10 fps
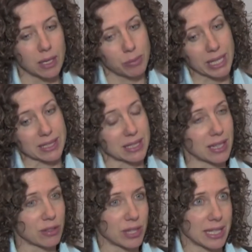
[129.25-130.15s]
Because
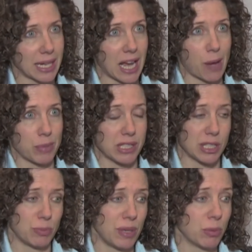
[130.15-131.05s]
another thing that happens
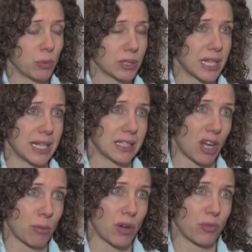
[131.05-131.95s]
is people will take
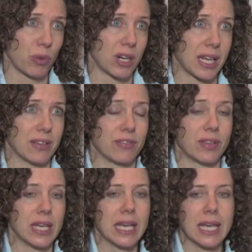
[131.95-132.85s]
time off work if